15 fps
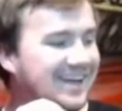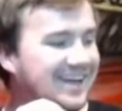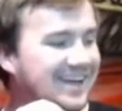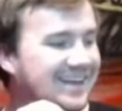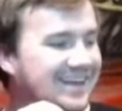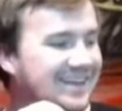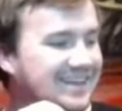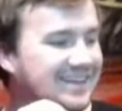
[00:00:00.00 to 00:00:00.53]

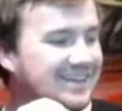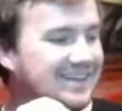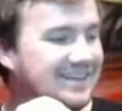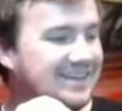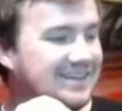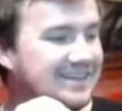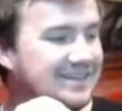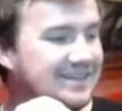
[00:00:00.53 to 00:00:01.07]

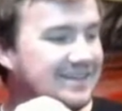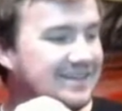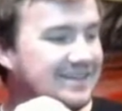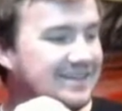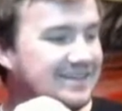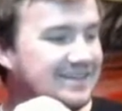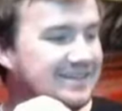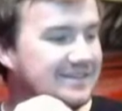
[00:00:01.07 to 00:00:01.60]

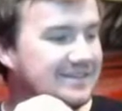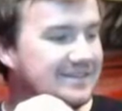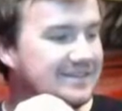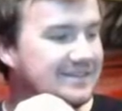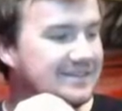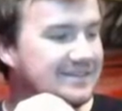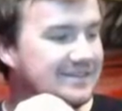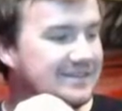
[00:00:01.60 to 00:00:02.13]

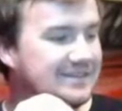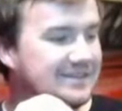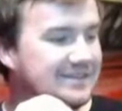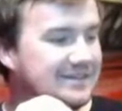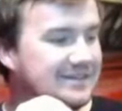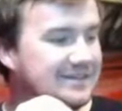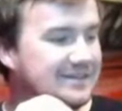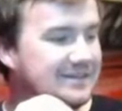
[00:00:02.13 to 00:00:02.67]

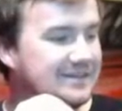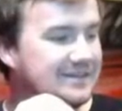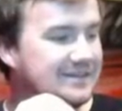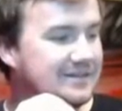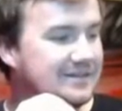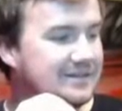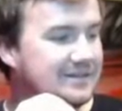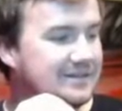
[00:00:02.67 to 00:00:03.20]

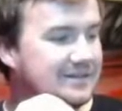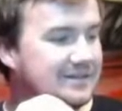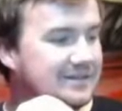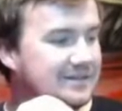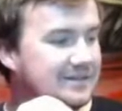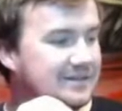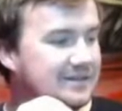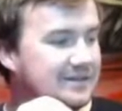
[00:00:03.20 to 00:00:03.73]

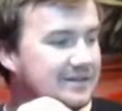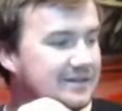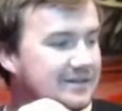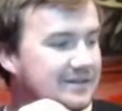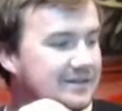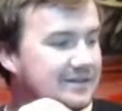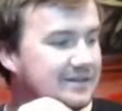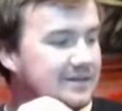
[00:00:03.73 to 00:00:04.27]

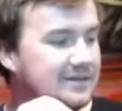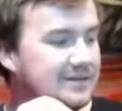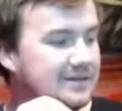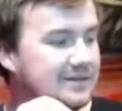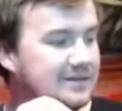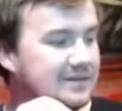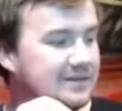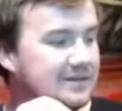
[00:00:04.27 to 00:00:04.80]

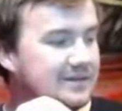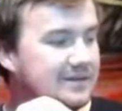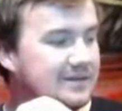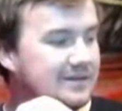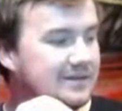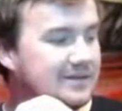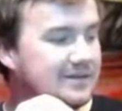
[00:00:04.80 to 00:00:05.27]
(not speaking)